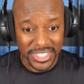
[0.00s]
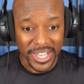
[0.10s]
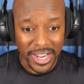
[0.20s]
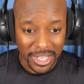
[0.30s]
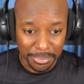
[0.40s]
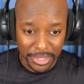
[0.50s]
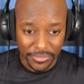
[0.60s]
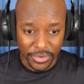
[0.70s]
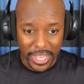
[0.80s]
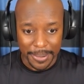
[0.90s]
down. I completely
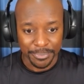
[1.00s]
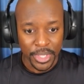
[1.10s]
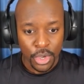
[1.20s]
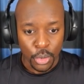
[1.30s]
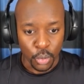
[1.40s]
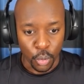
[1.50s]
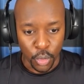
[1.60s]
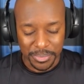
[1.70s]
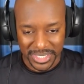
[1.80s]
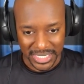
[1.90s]
forgot.
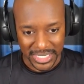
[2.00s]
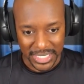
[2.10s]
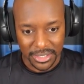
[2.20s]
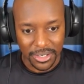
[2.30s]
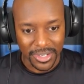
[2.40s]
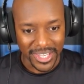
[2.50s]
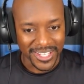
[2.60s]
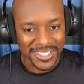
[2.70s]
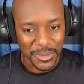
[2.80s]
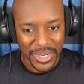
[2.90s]
Whoopsie. Okay,
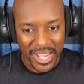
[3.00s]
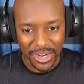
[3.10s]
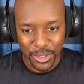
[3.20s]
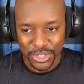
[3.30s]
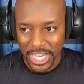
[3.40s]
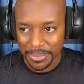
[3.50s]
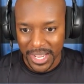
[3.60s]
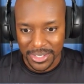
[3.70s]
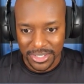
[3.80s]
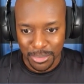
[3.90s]
so we gotta go chop
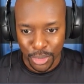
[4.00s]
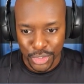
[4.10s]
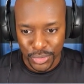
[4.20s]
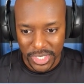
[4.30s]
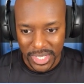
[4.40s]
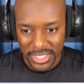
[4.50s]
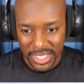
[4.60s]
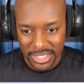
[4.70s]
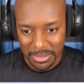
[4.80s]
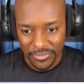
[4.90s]
down some more trees,
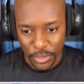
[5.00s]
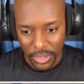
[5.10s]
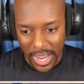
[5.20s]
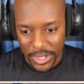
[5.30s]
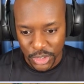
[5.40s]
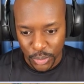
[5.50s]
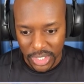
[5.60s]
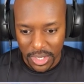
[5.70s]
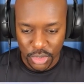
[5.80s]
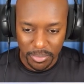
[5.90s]
get some fertilizer. We
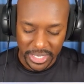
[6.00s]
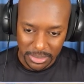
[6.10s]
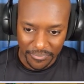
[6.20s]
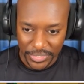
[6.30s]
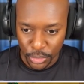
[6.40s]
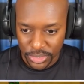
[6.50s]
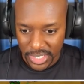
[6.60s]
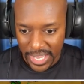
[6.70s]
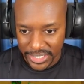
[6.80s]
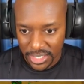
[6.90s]
can also make some field
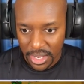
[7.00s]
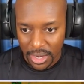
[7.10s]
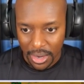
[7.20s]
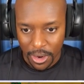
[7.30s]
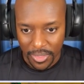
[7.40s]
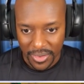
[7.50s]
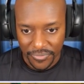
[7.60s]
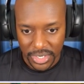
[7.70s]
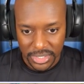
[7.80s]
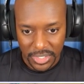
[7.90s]
snacks, all that
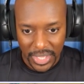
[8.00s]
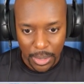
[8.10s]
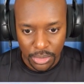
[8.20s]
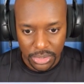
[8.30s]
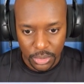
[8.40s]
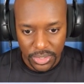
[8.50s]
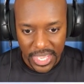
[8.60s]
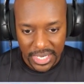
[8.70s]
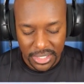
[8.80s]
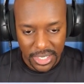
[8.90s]
fun stuff. I will do that